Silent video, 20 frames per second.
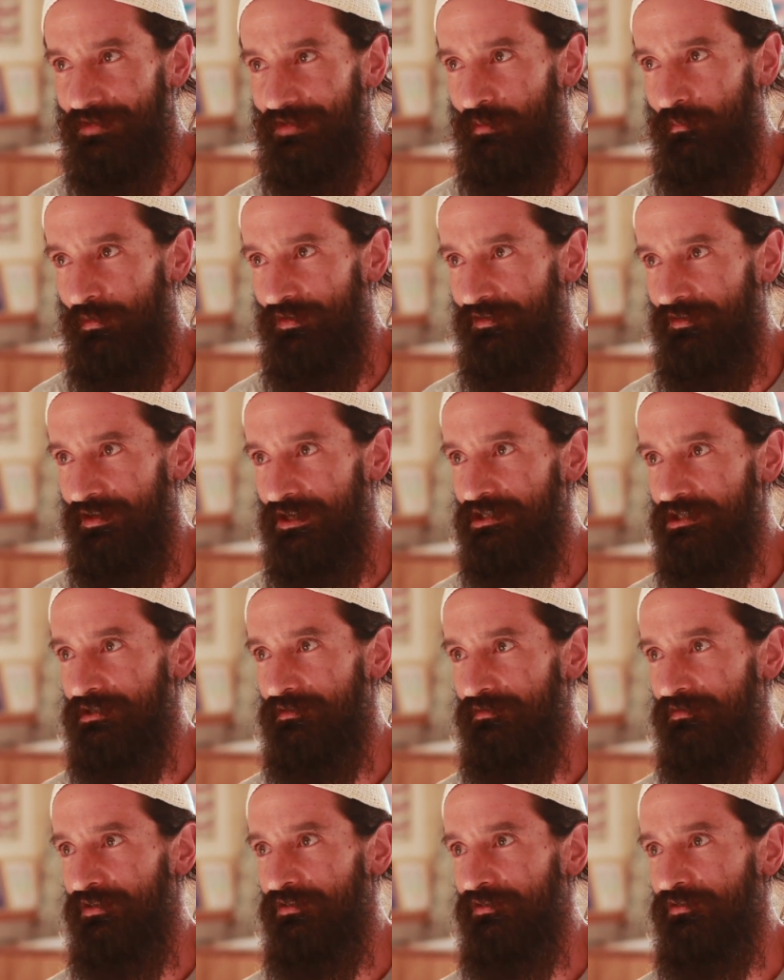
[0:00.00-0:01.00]
And when the
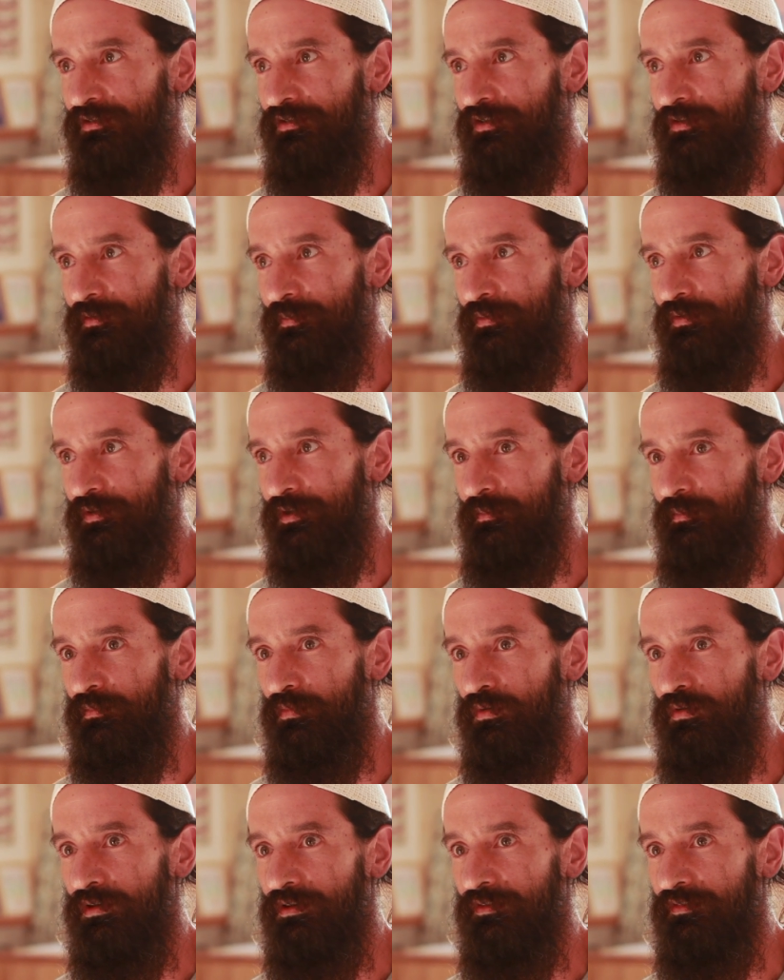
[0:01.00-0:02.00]
nation of Israel is putting
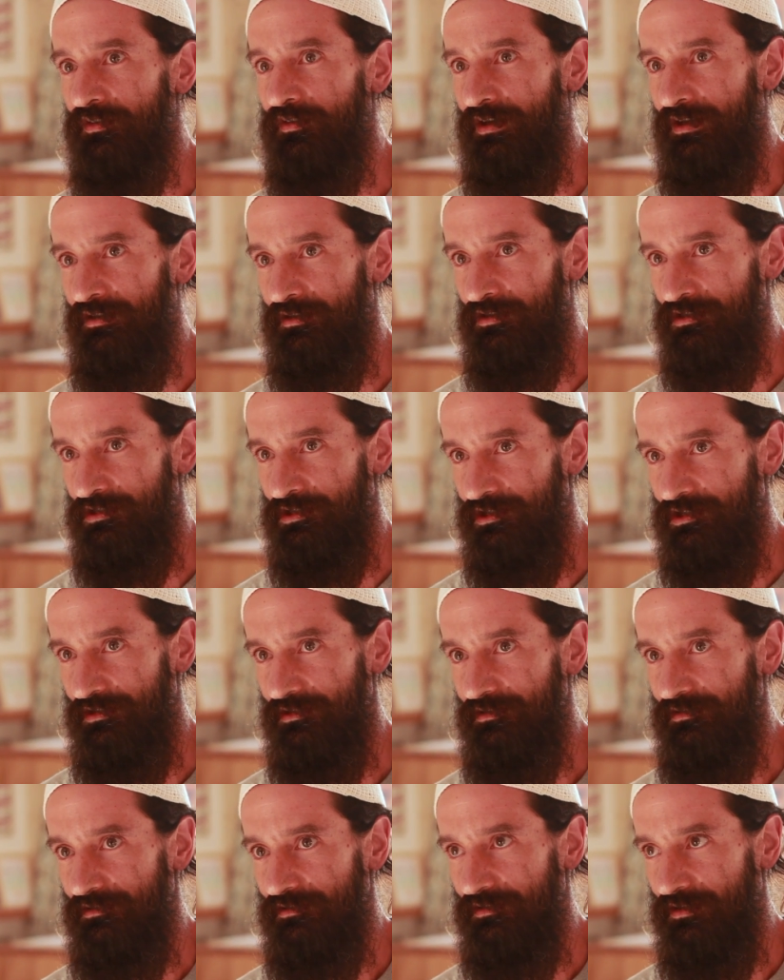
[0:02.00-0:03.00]
more of their
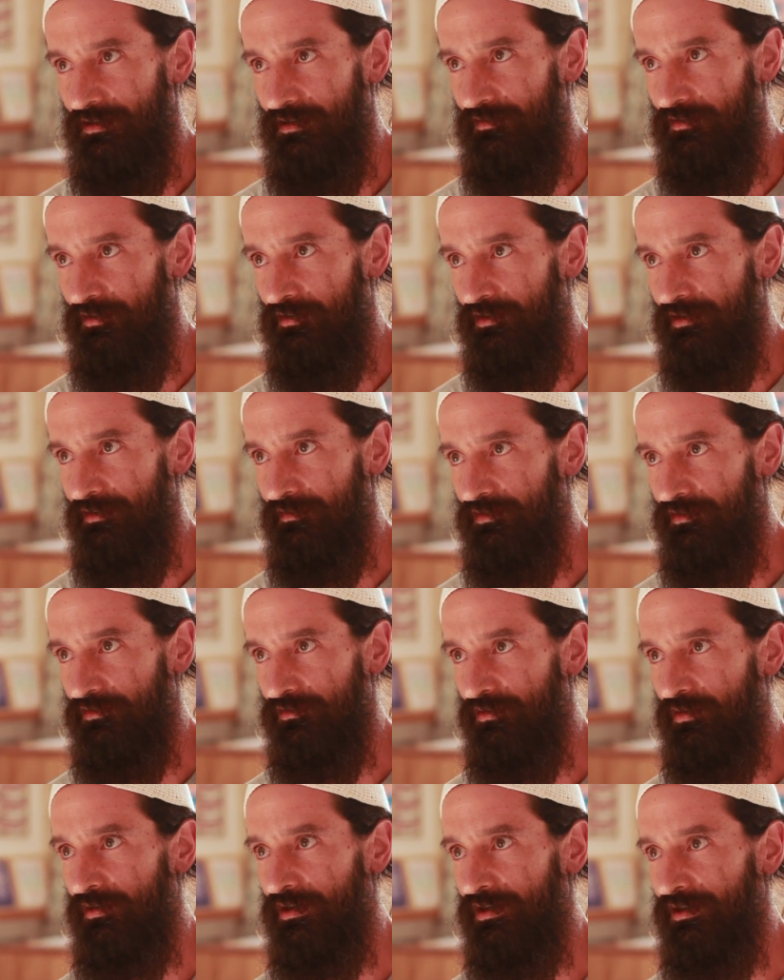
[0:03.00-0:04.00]
energy of learning of the
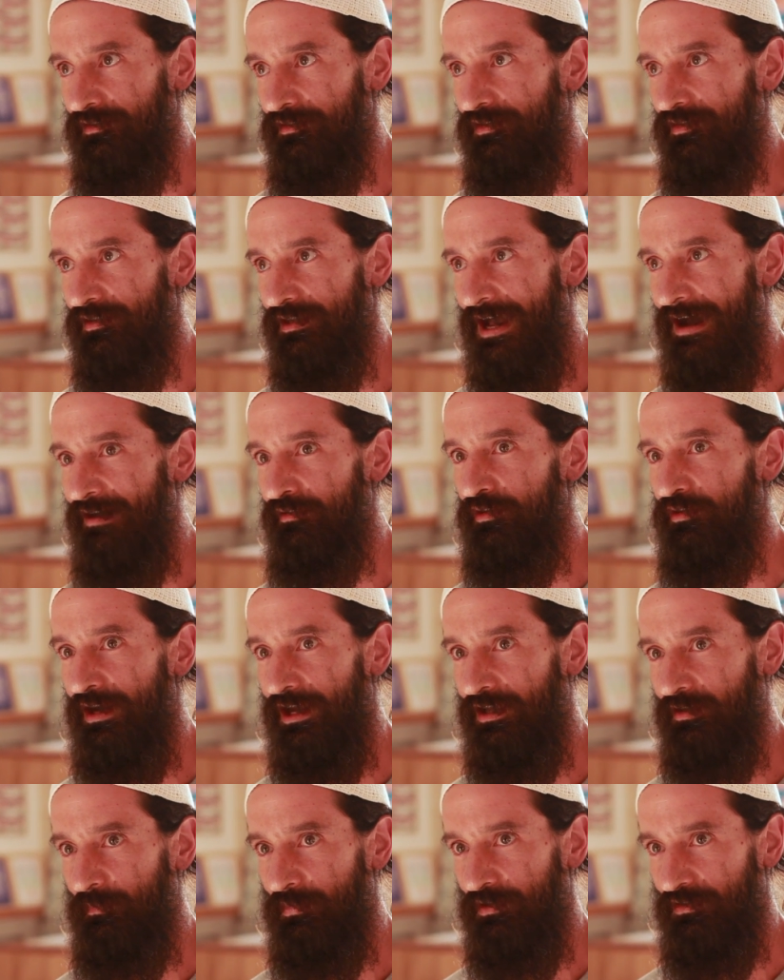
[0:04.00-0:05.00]
Torah into the outer
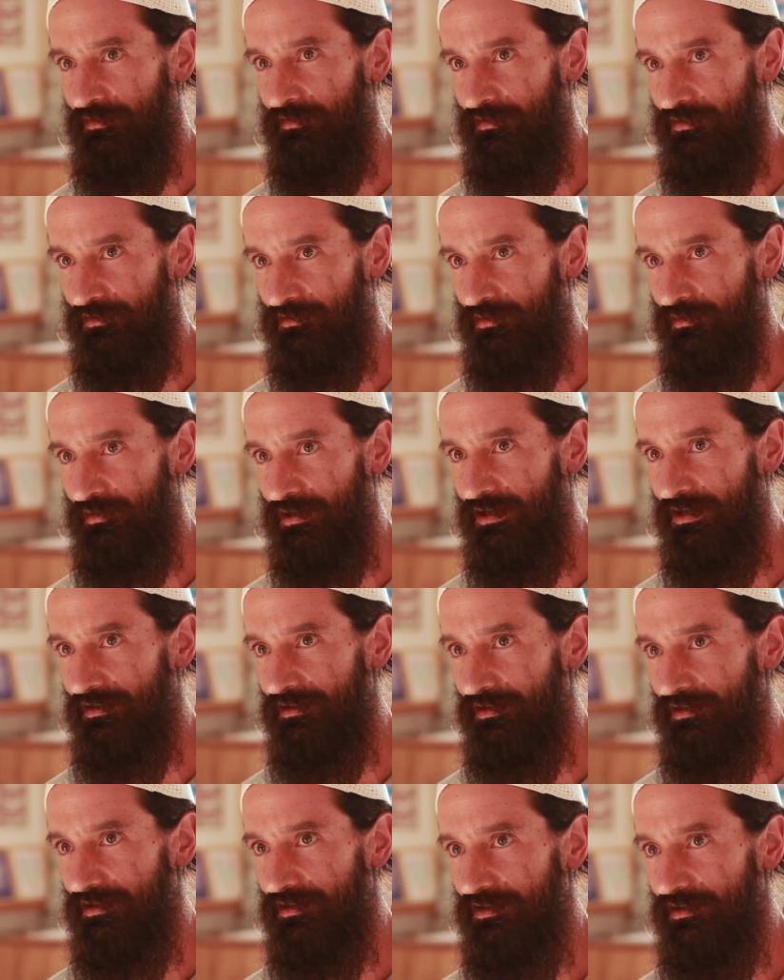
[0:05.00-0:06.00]
aspects of the
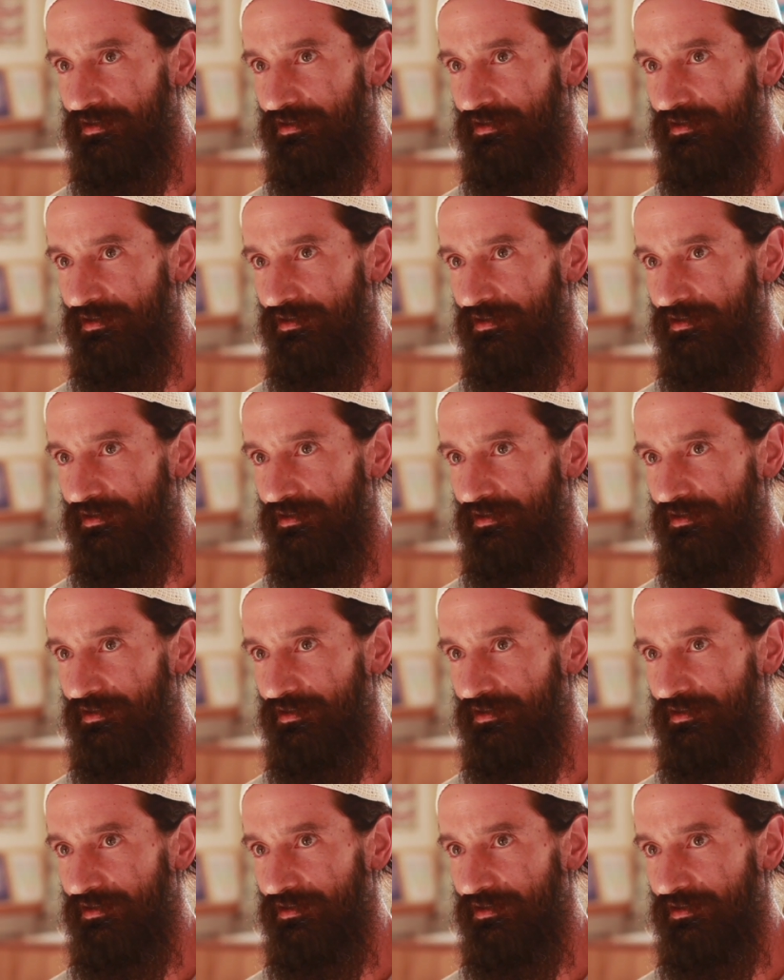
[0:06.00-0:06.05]
Torah,